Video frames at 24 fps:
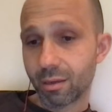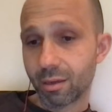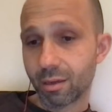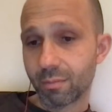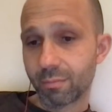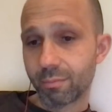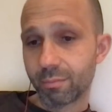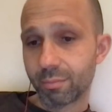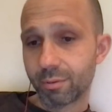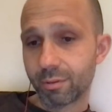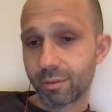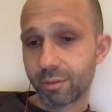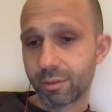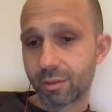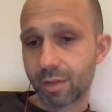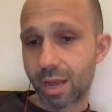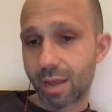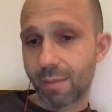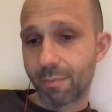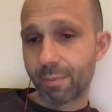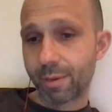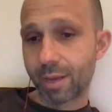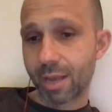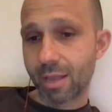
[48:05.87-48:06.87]
Oh,
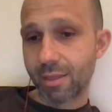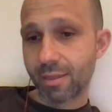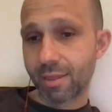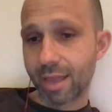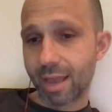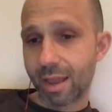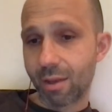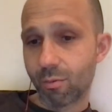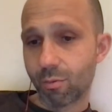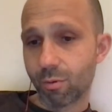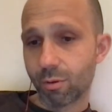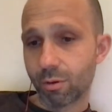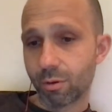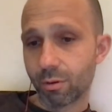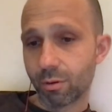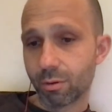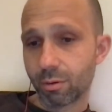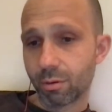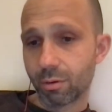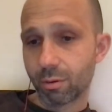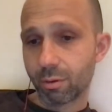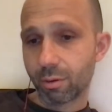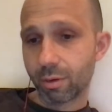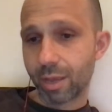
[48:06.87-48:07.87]
stop, got that one.
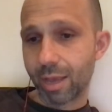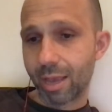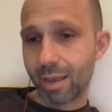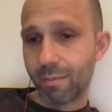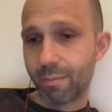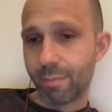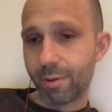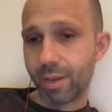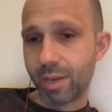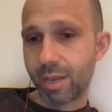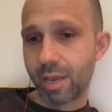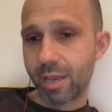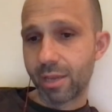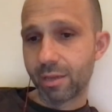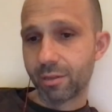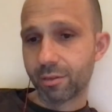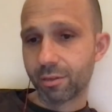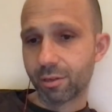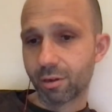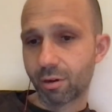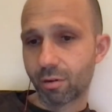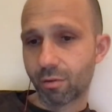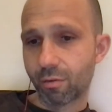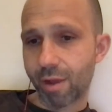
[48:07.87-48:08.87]
NBA
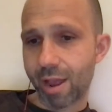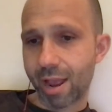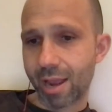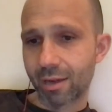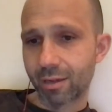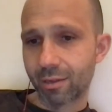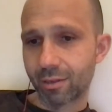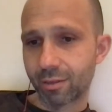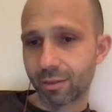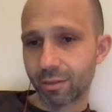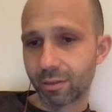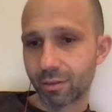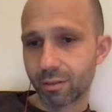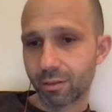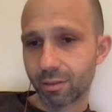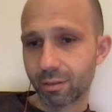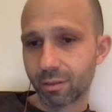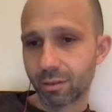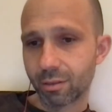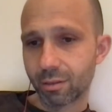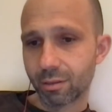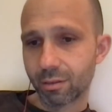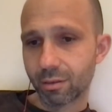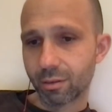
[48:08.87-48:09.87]
is correct.
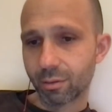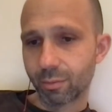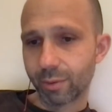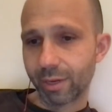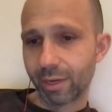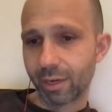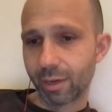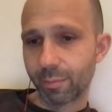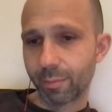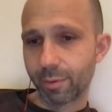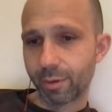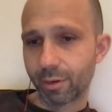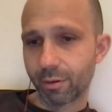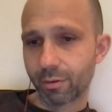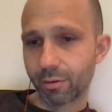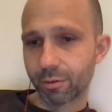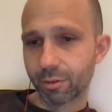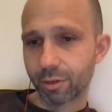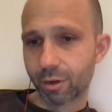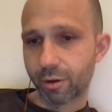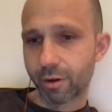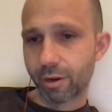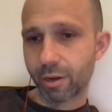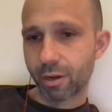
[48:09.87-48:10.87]
Oh, wait, up here.
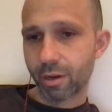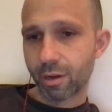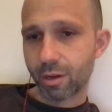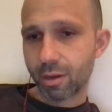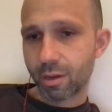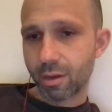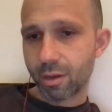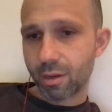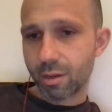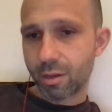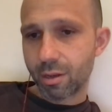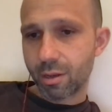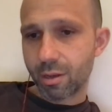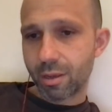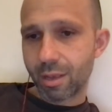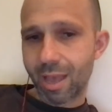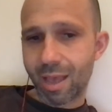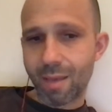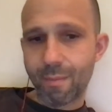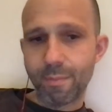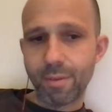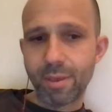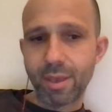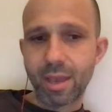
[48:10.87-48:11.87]
Sorry.
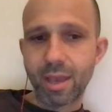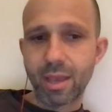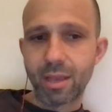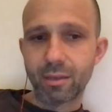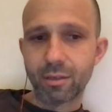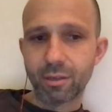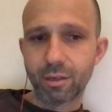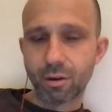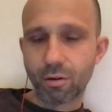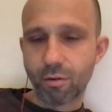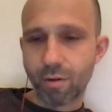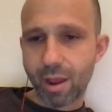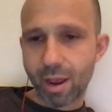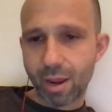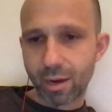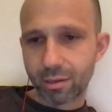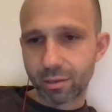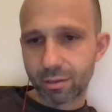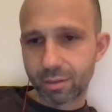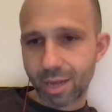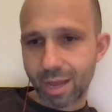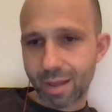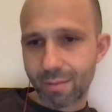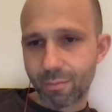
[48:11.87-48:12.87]
NBA is
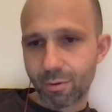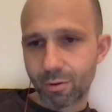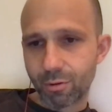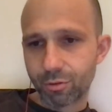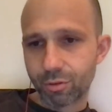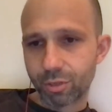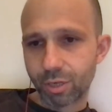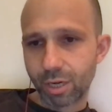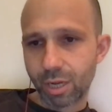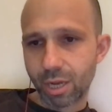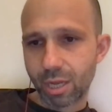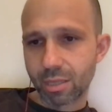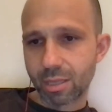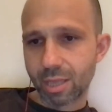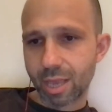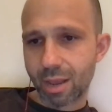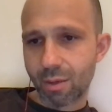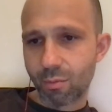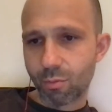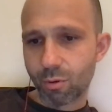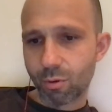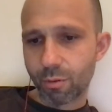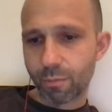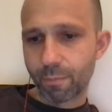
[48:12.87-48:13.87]
correct. Stop motion got
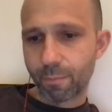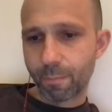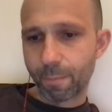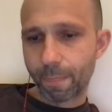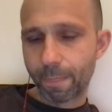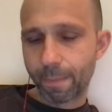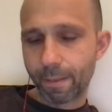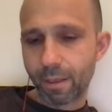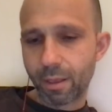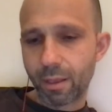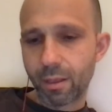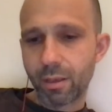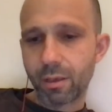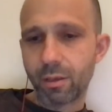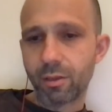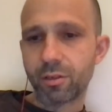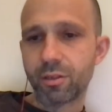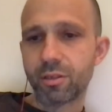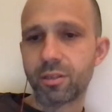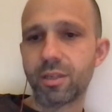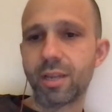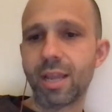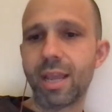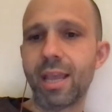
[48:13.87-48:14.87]
that one.
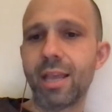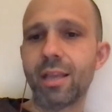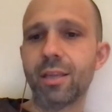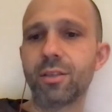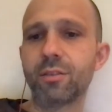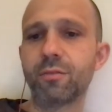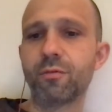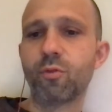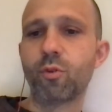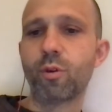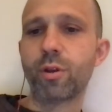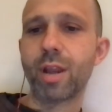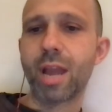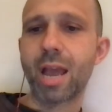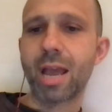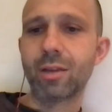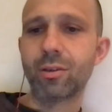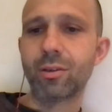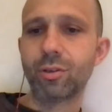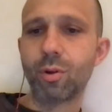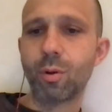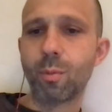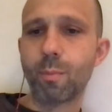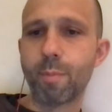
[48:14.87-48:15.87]
Stands for
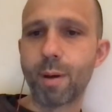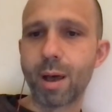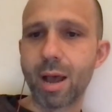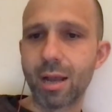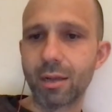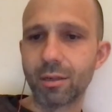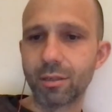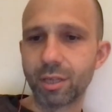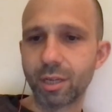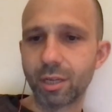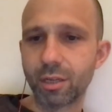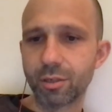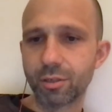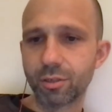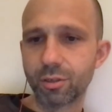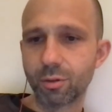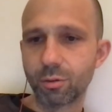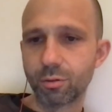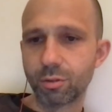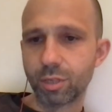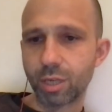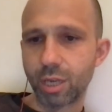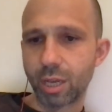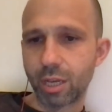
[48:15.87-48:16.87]
National Boxing
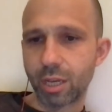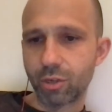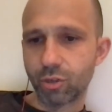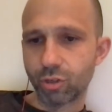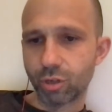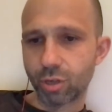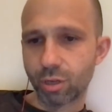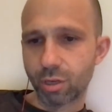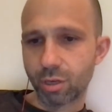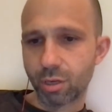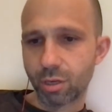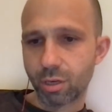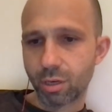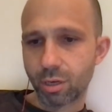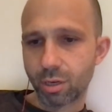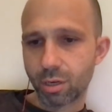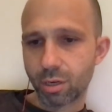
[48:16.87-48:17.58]
Association.